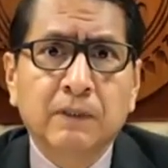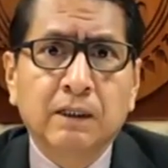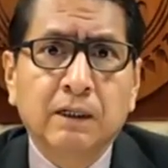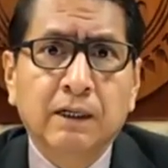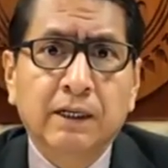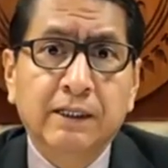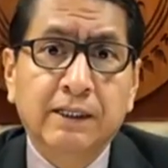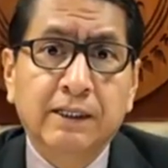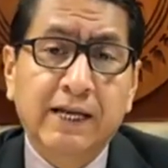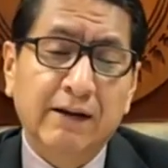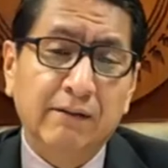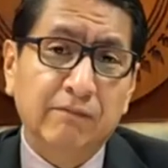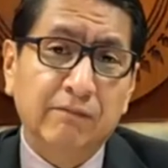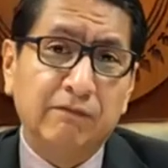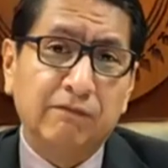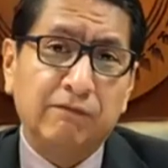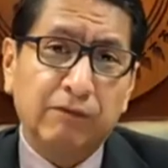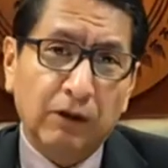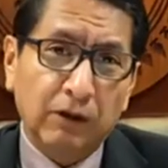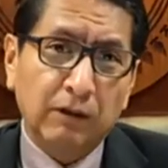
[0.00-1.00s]
And that
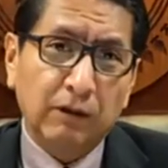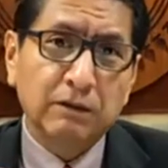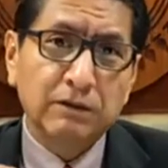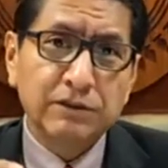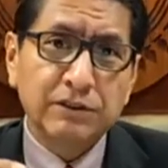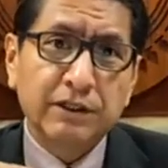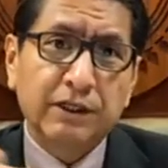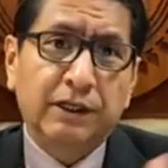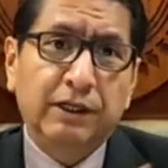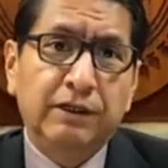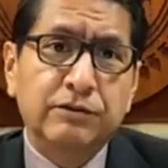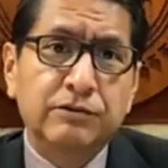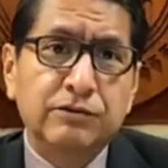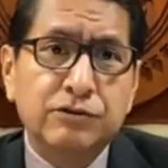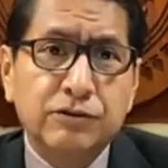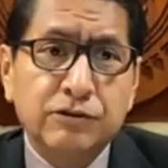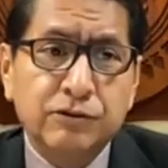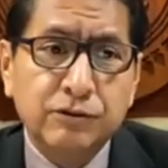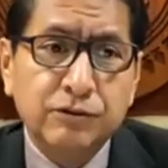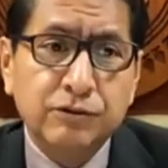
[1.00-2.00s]
falls
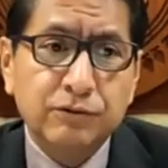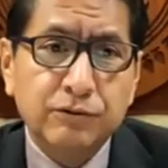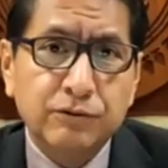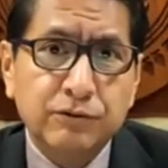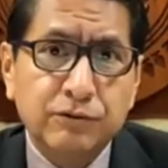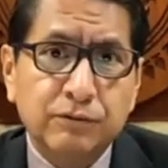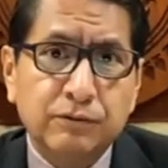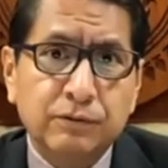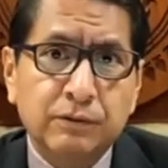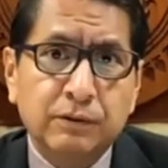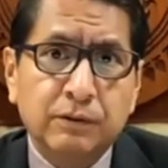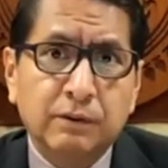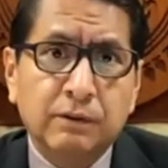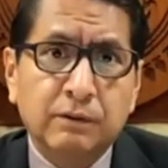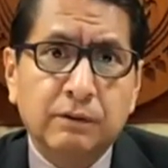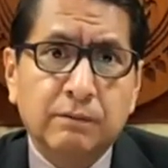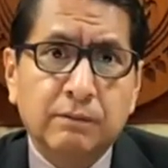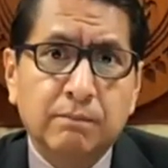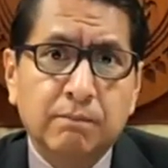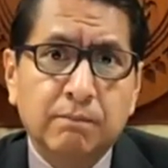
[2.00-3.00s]
into
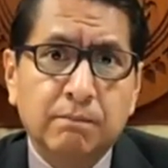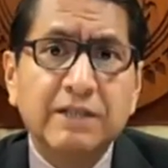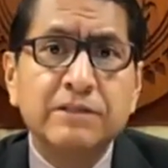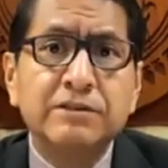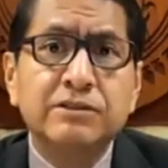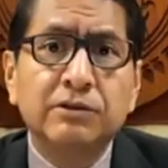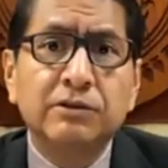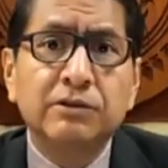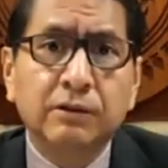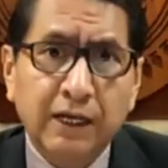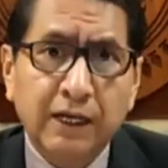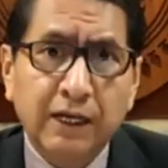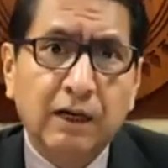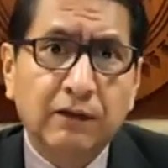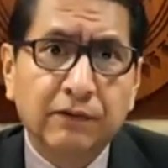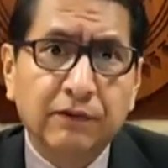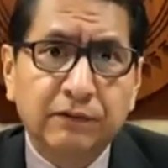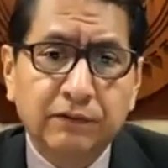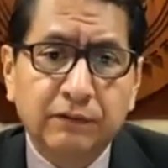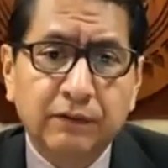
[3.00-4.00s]
mental
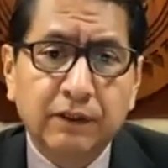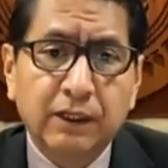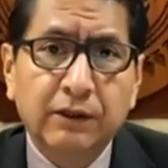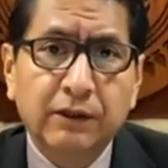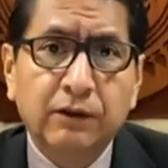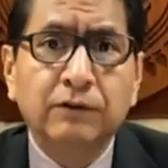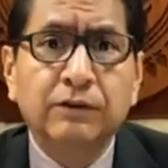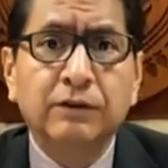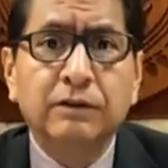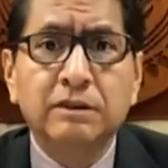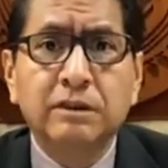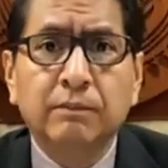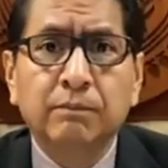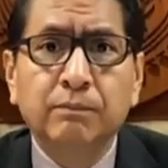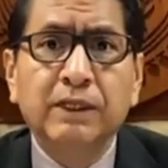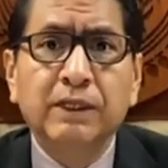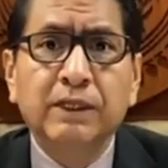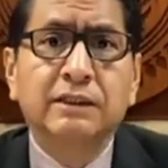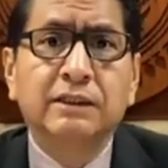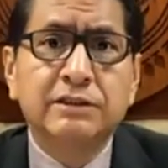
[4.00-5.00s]
health. I know there's a
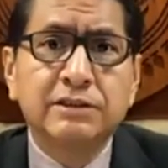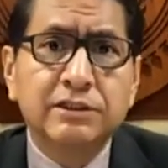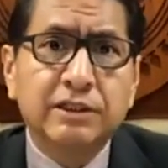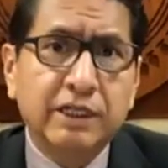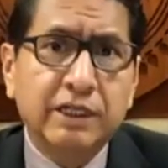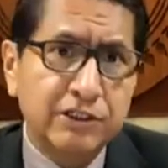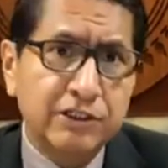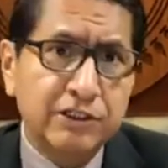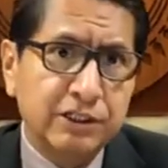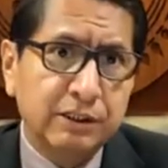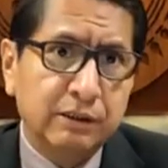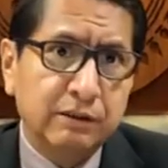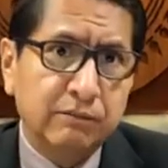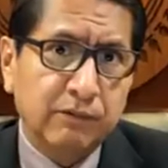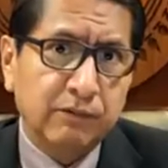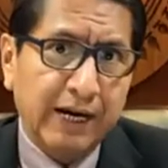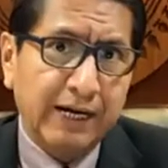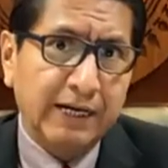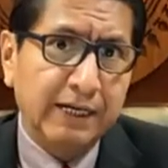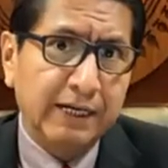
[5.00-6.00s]
big discussion
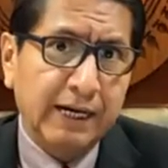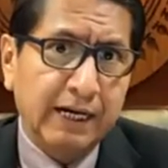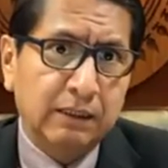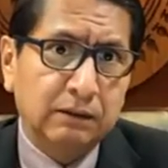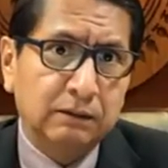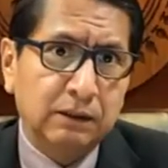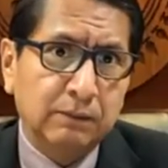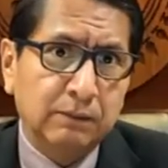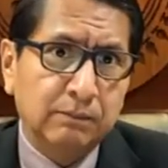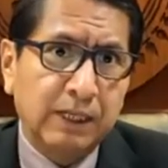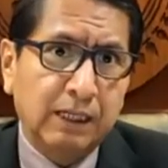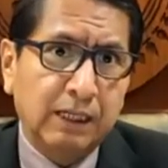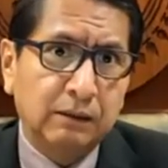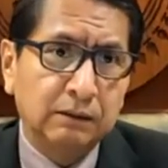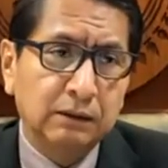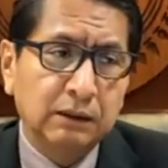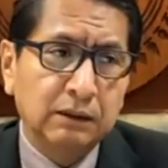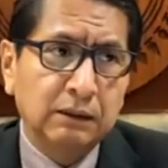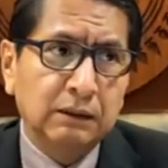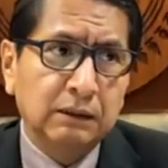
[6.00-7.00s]
right now
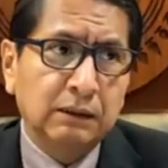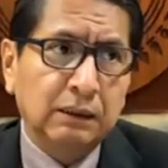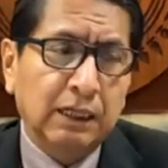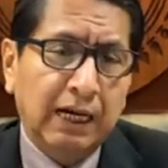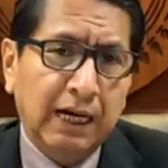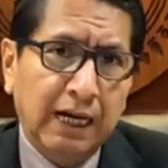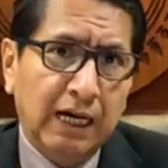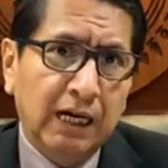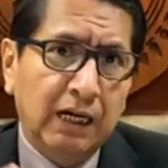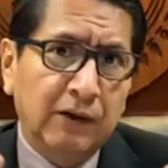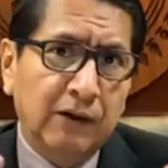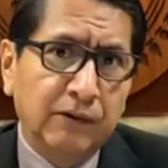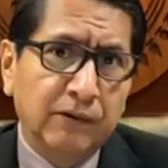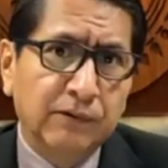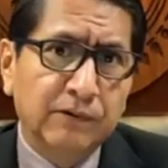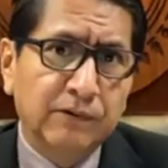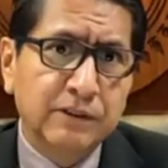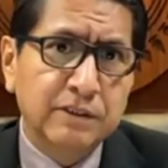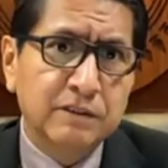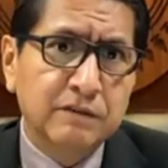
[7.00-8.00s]
about
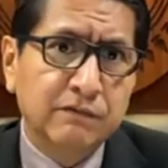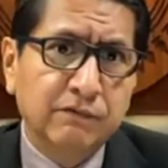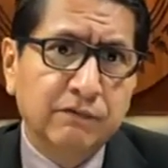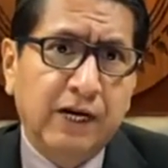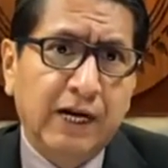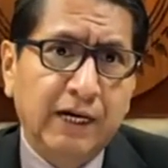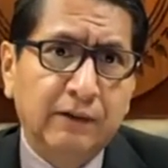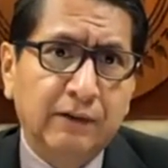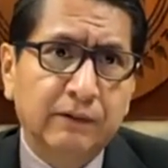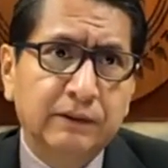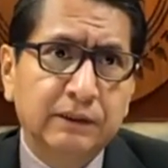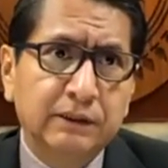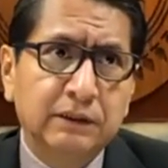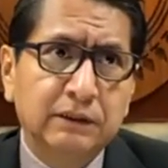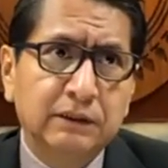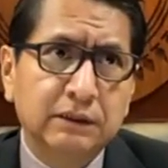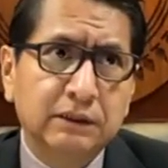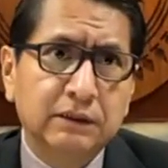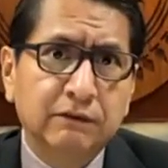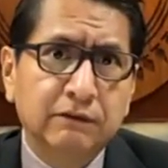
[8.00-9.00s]
how this
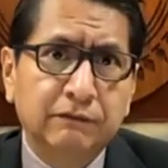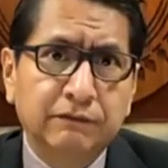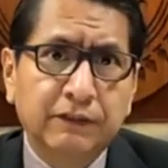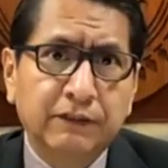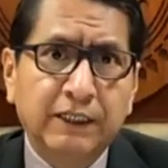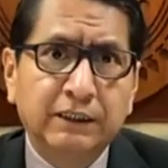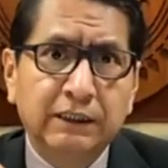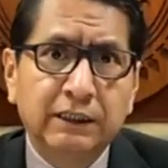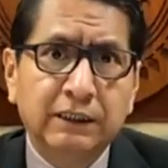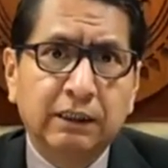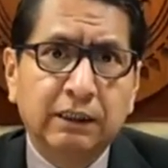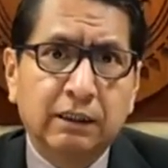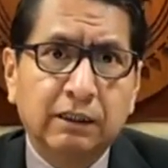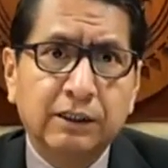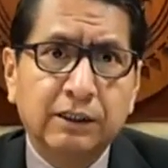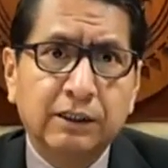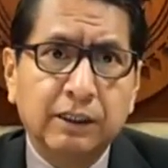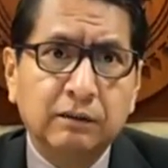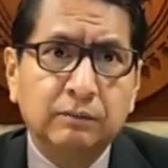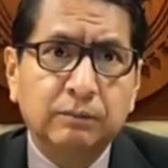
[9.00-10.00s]
virus is affecting our
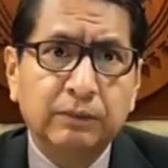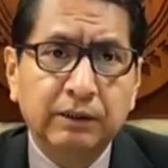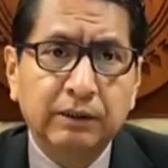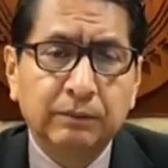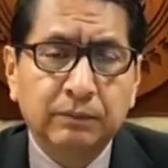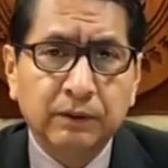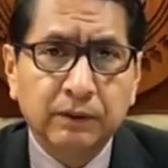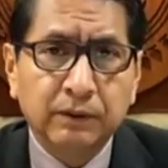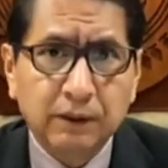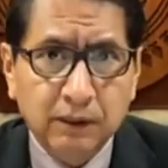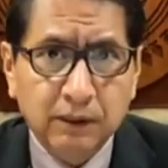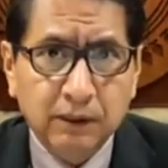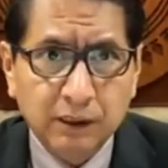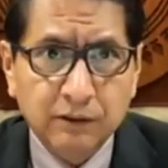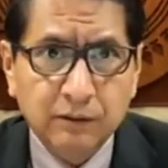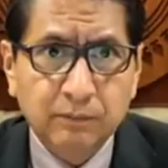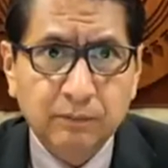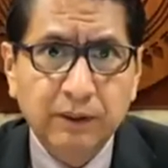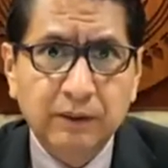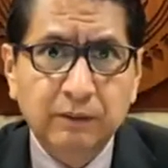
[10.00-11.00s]
young people and
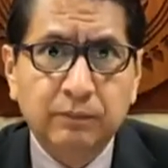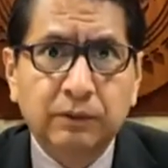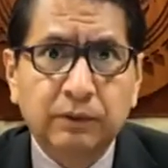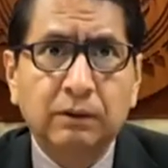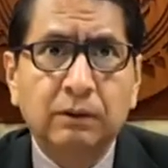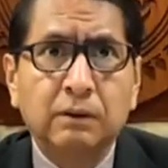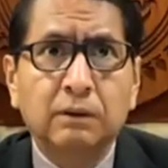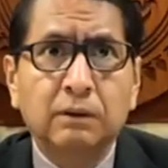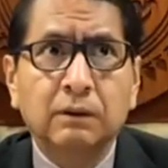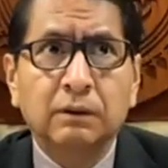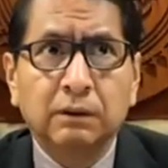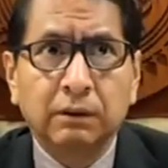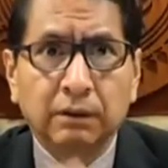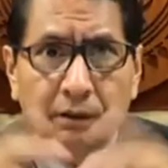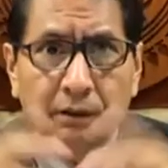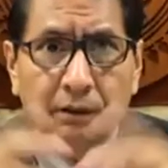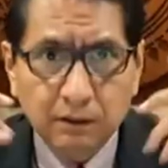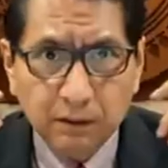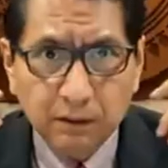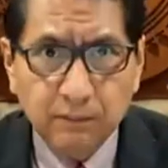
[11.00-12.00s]
other people,
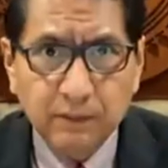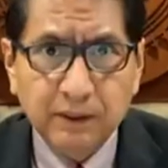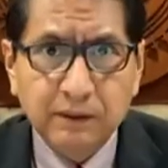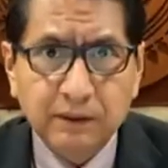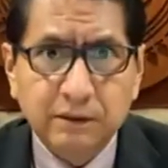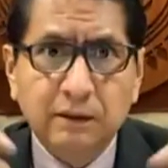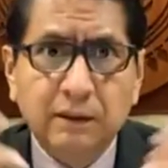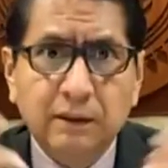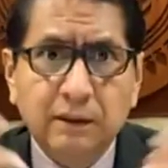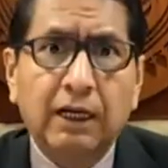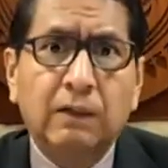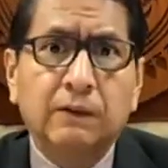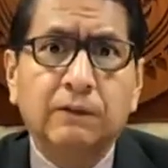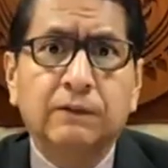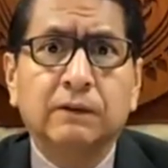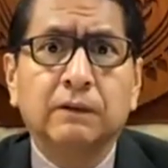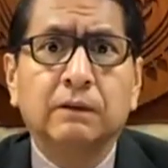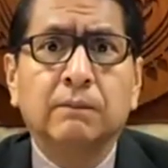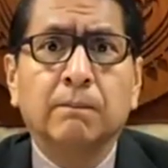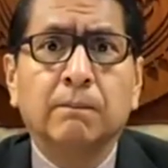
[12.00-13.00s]
their mental health.